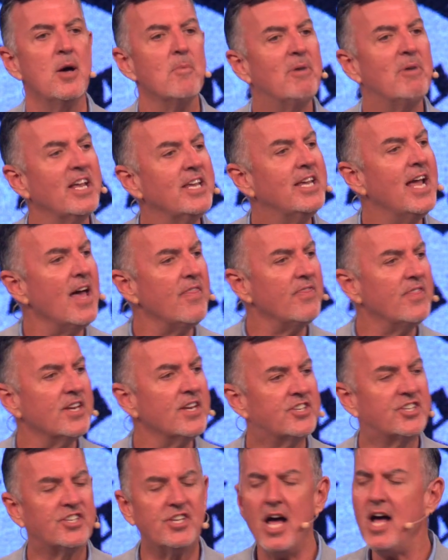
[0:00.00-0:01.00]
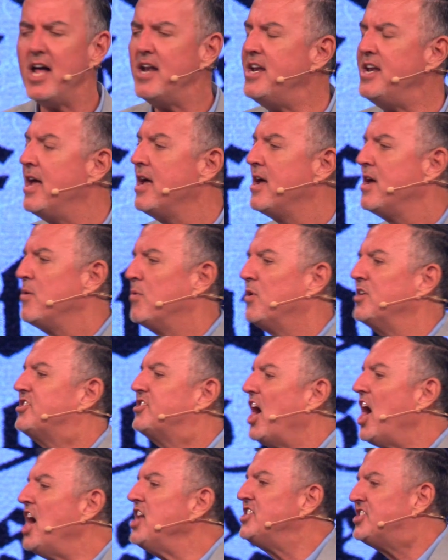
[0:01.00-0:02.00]
But yet, this son was
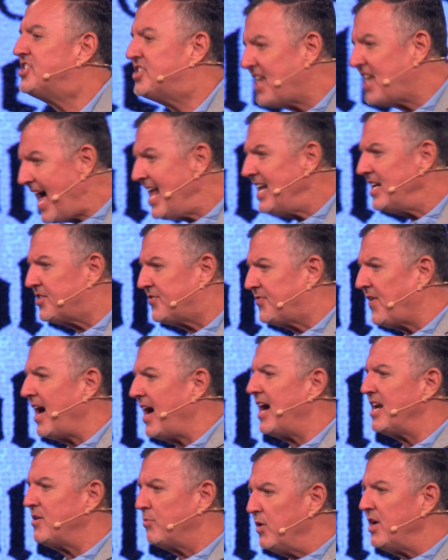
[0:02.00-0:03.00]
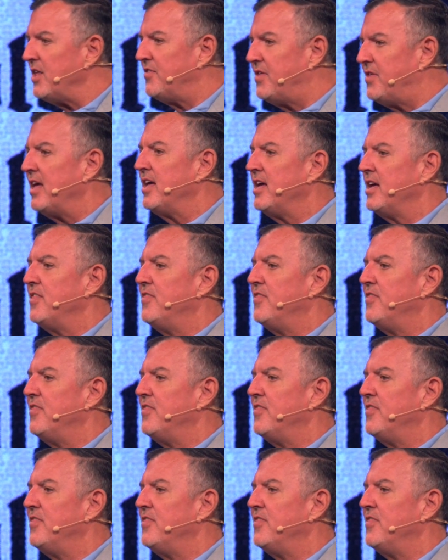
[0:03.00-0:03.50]
unsatisfied with